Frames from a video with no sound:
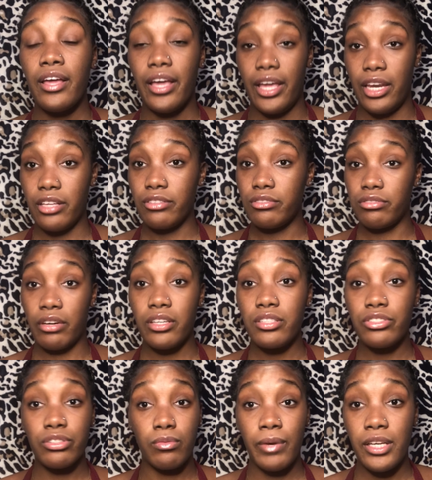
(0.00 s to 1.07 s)
And it trains
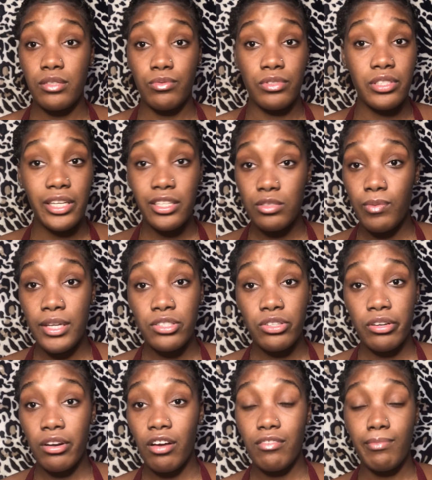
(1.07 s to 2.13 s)
your waist. When you take this waist
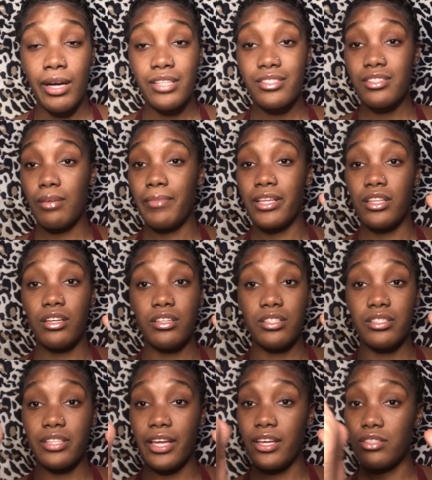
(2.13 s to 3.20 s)
trainer off, my stomach literally
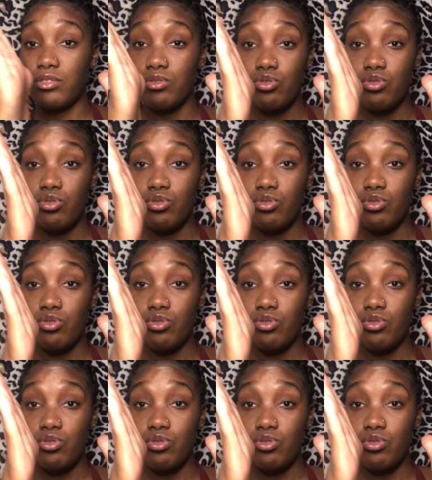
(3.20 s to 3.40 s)
stays.